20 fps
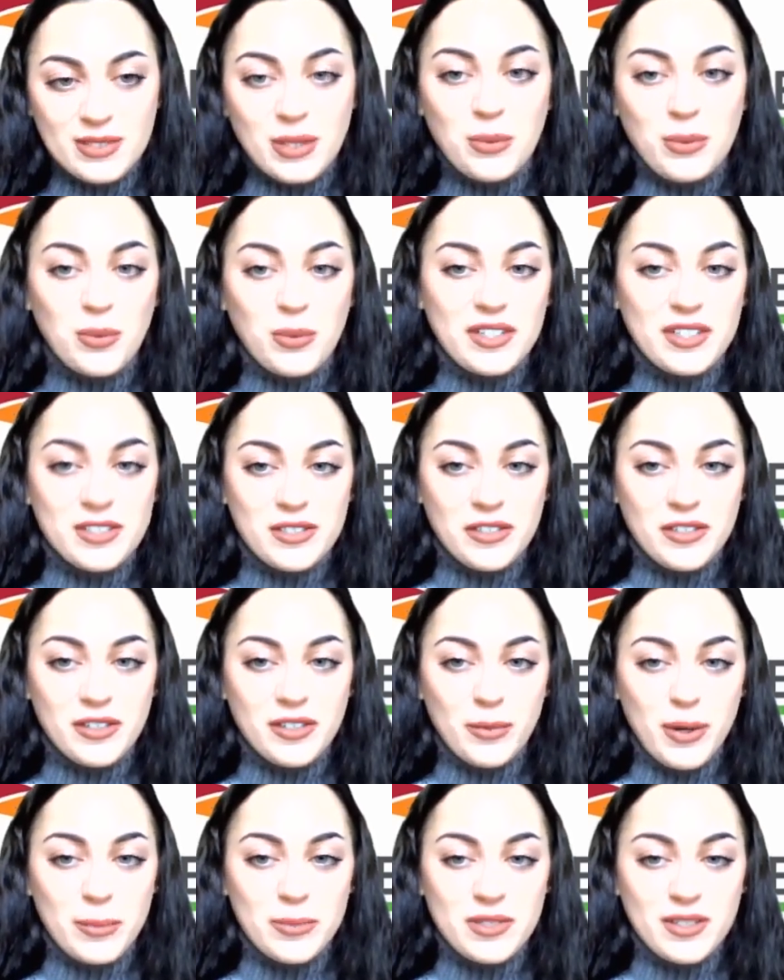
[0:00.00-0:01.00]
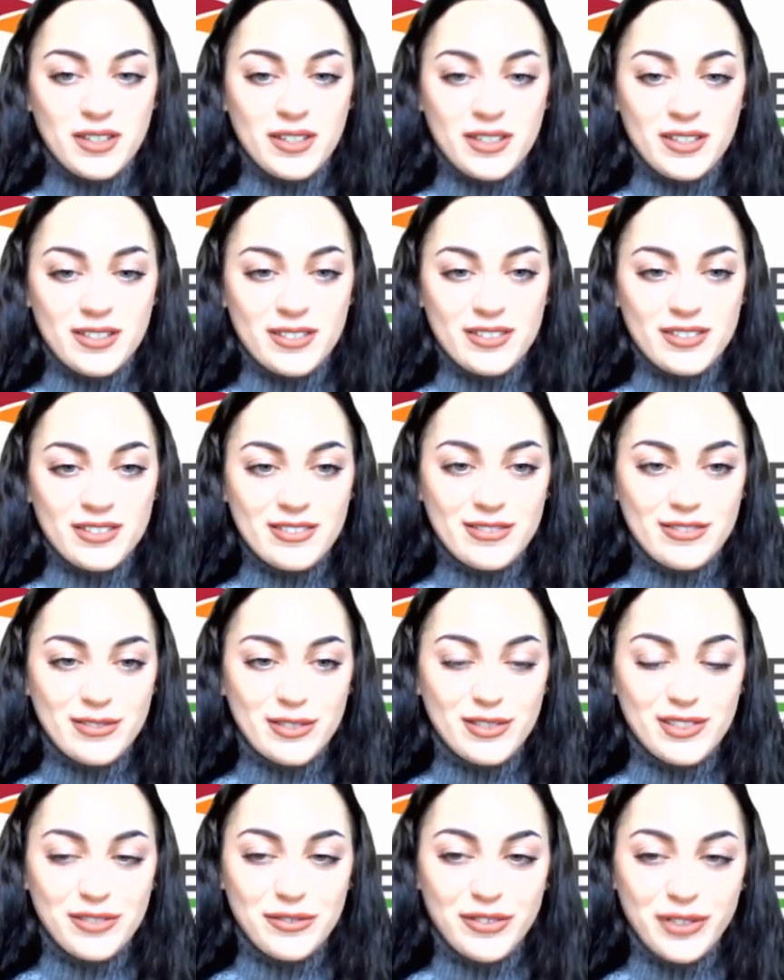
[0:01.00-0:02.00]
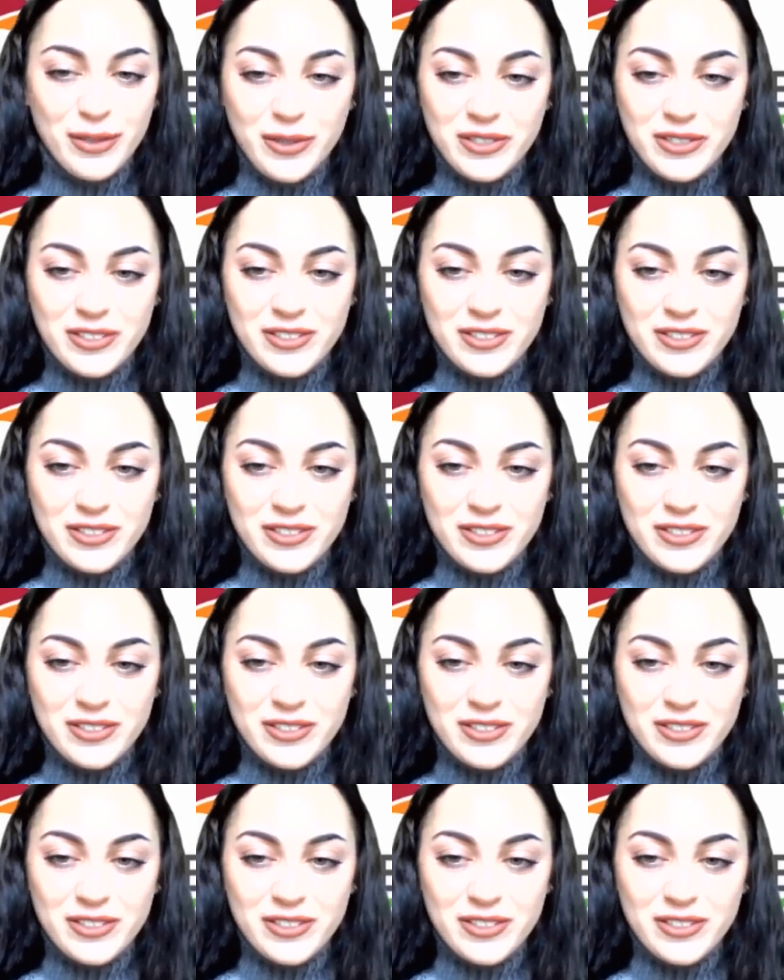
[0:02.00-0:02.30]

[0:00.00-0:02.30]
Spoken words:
What is your website for the viewers?